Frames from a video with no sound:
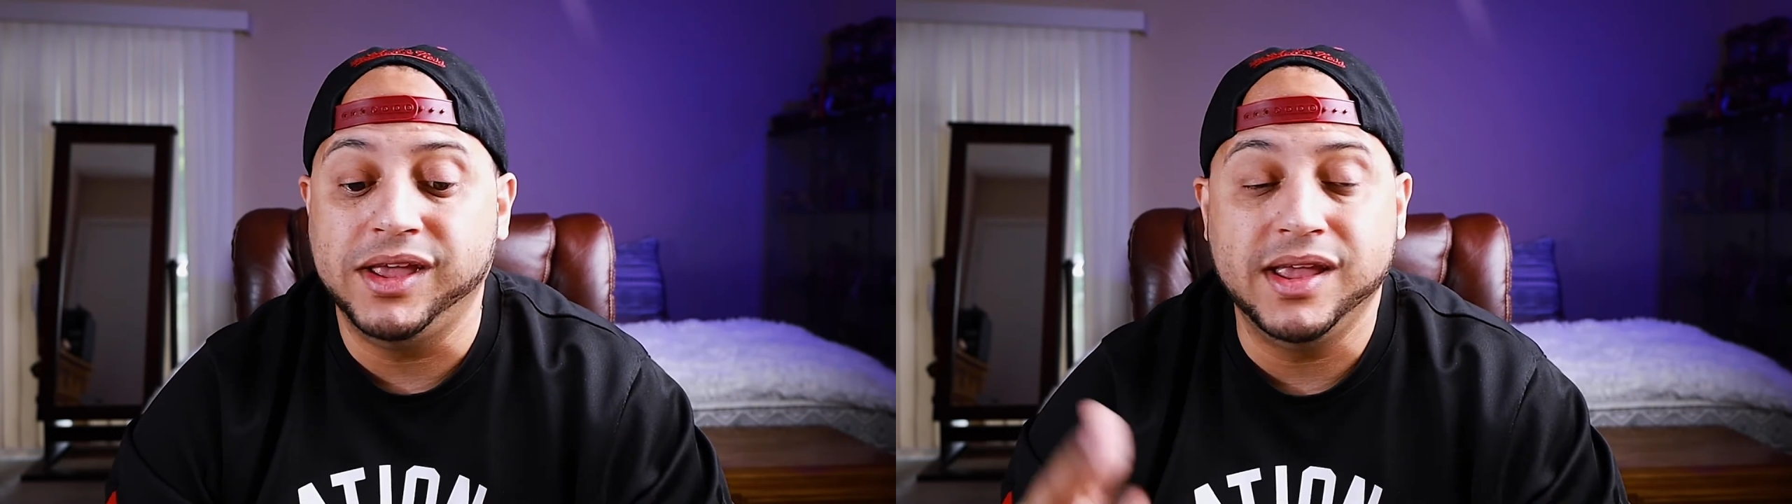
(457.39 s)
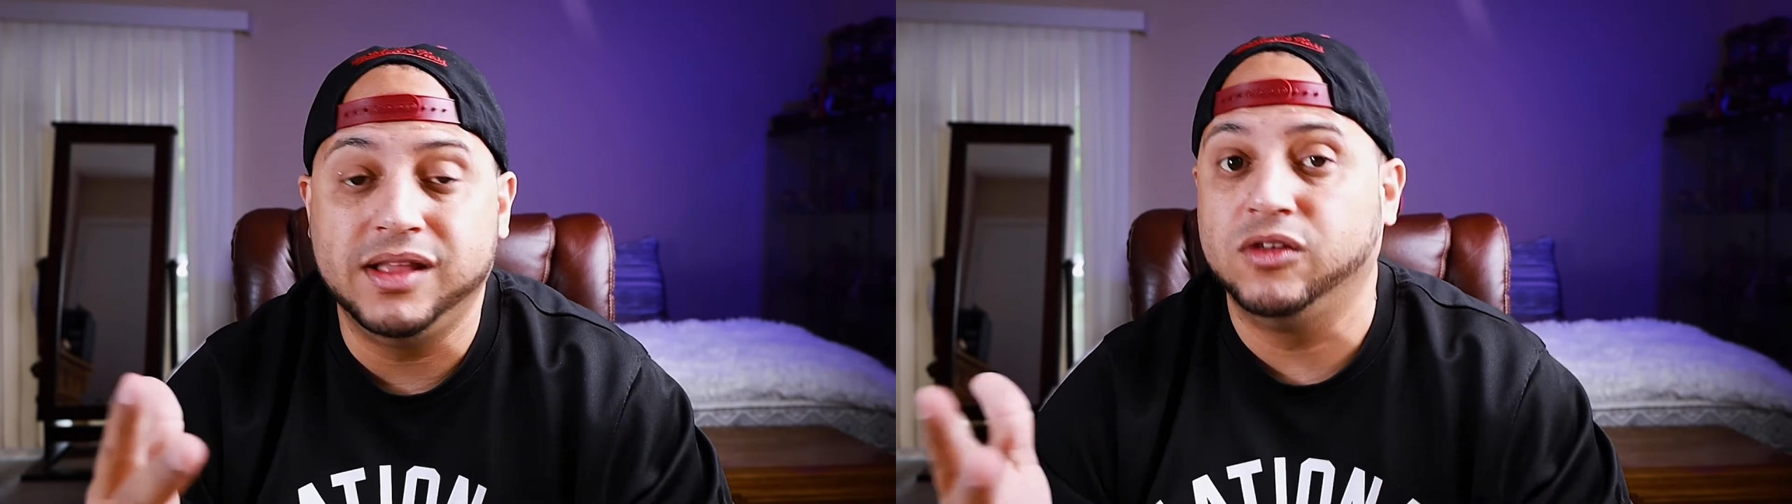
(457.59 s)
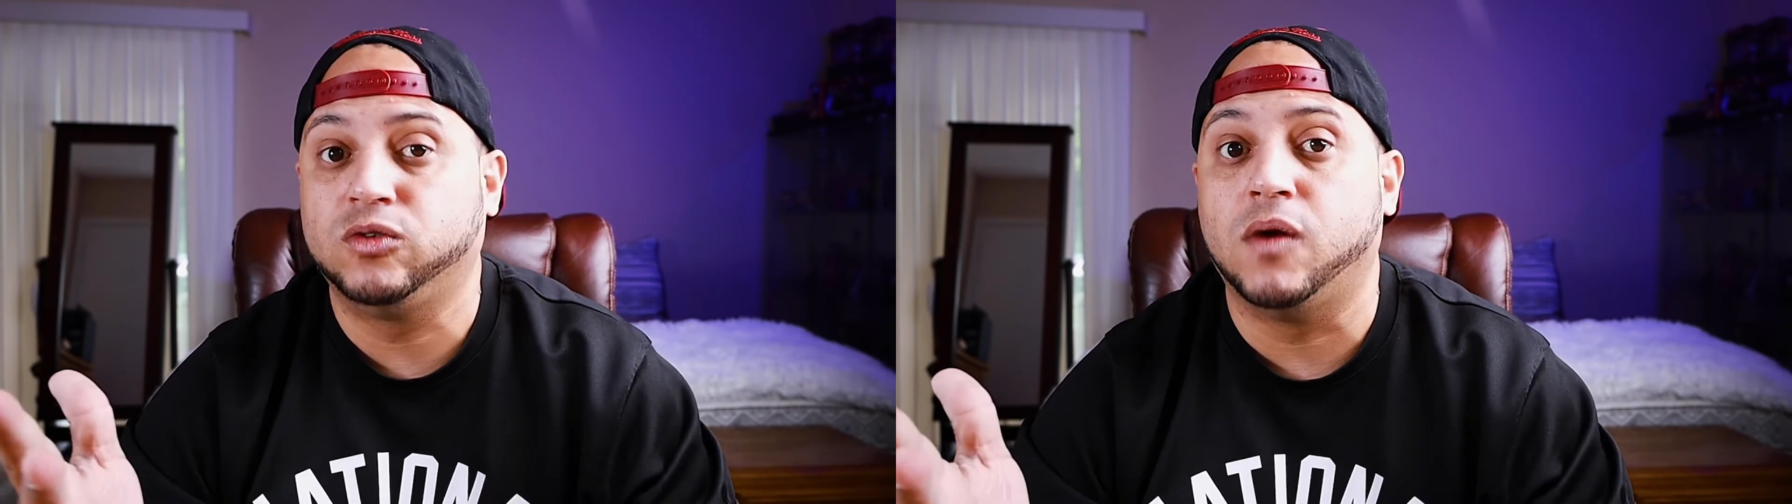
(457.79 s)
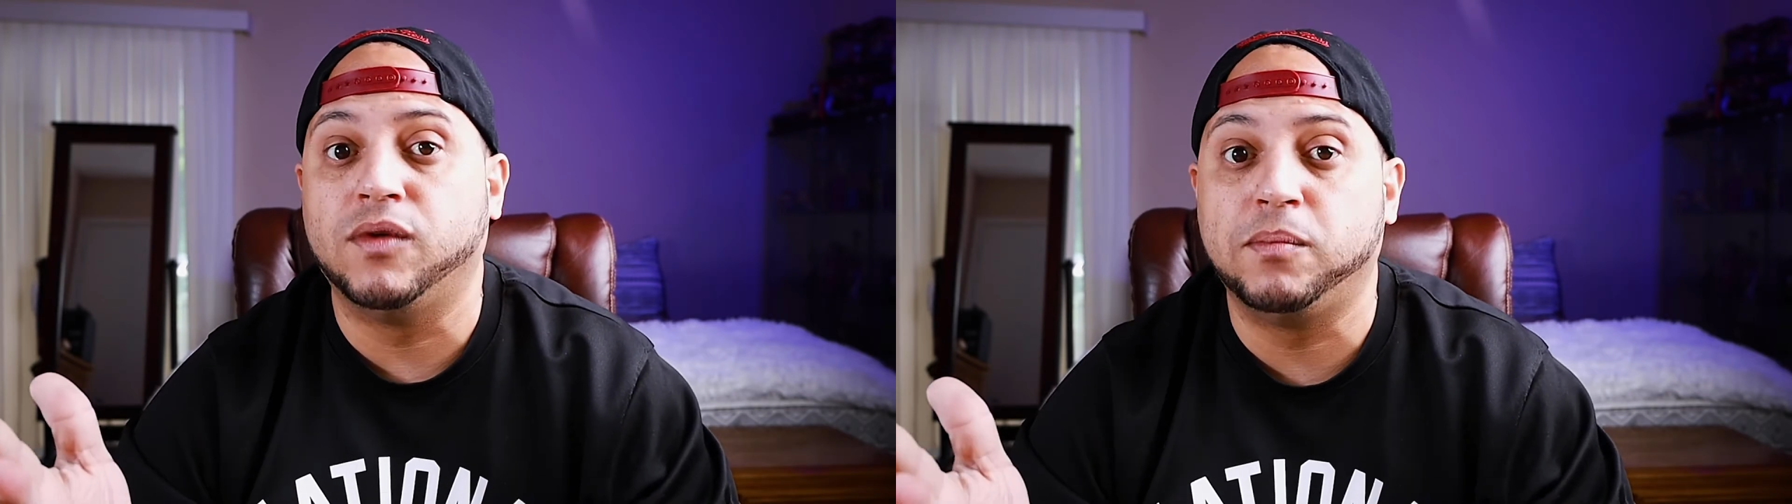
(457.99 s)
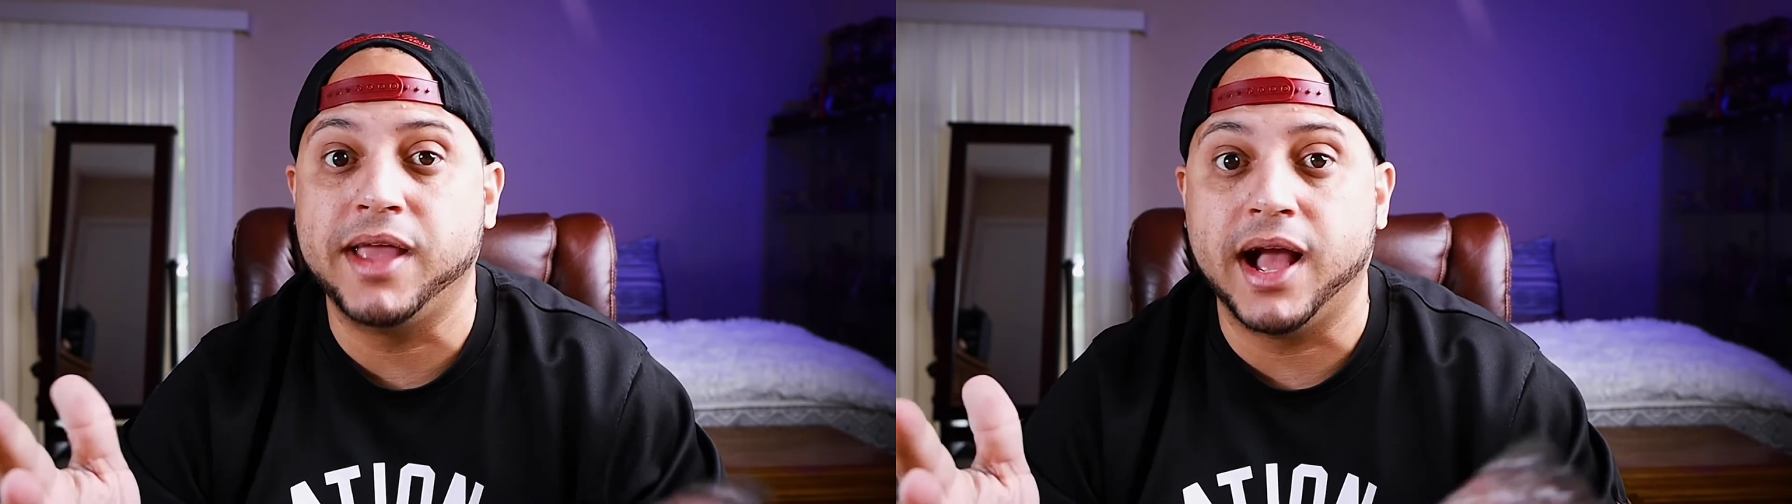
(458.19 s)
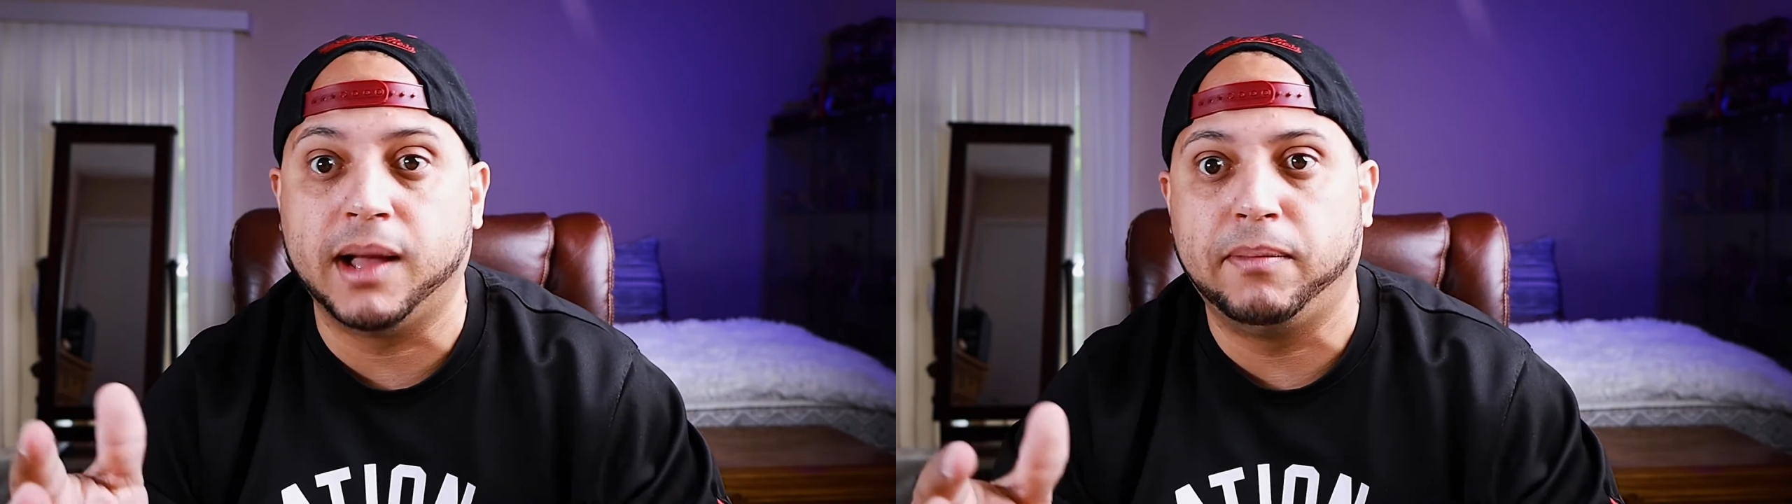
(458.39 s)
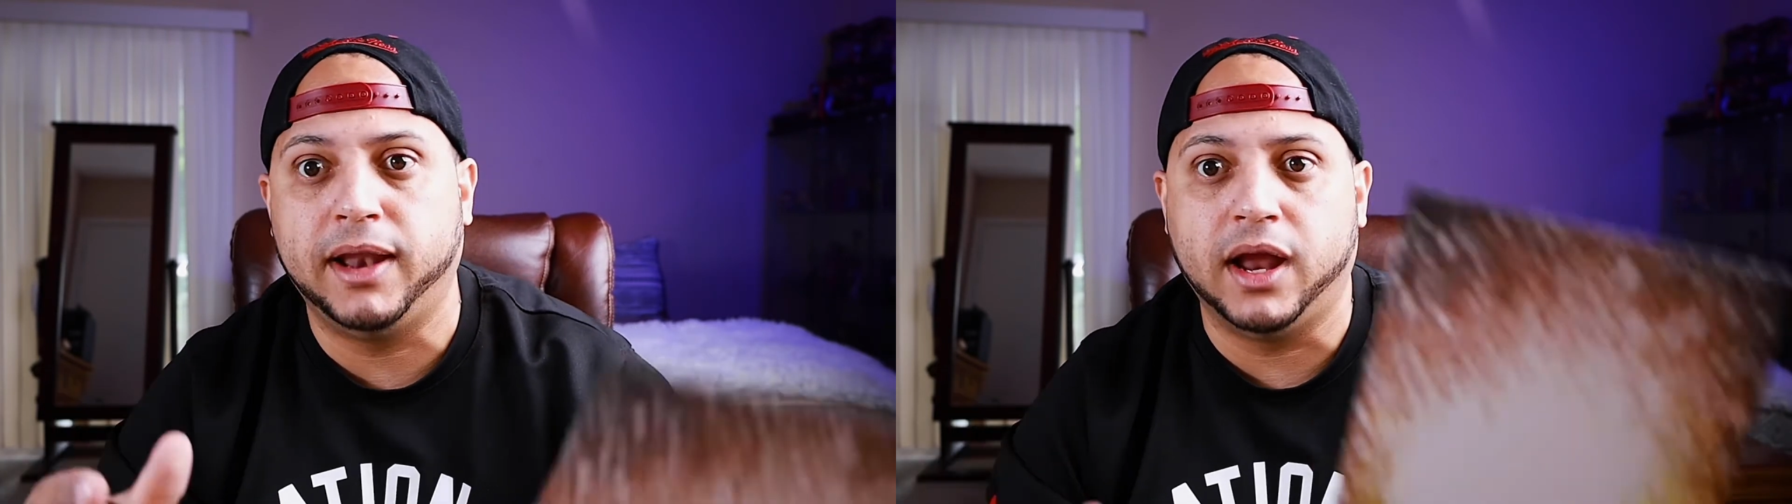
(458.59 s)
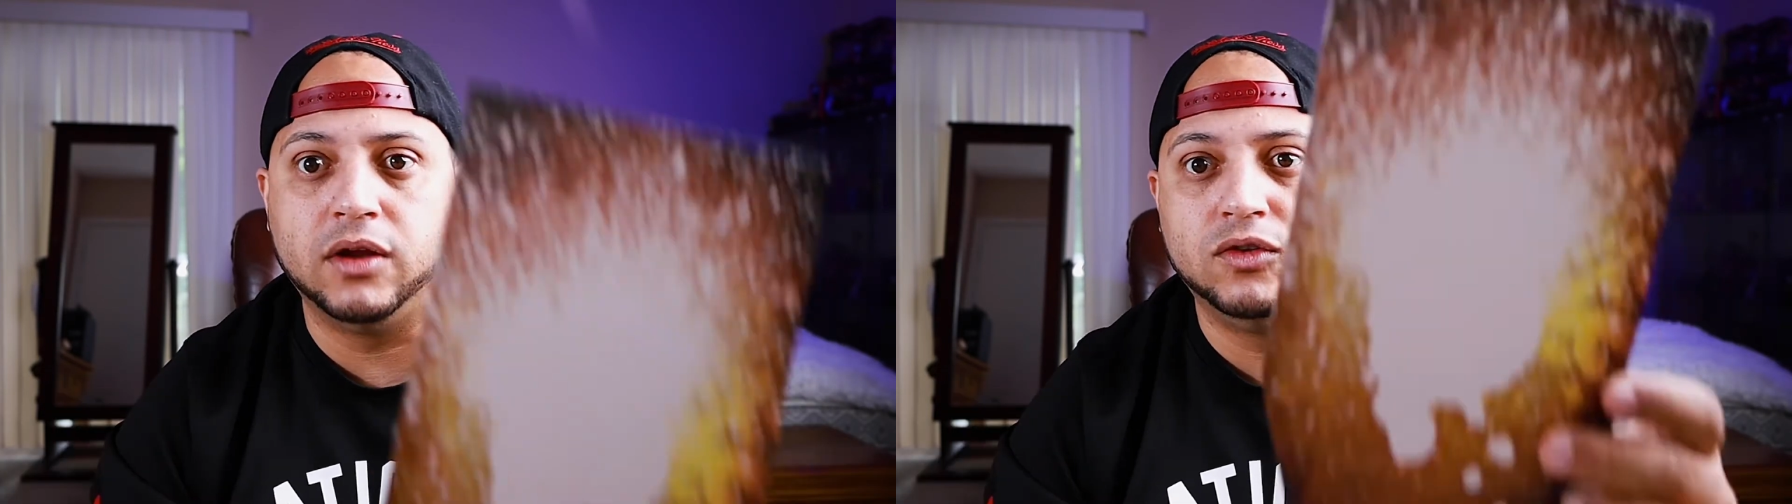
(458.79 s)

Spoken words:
He discovered Bianca Belair.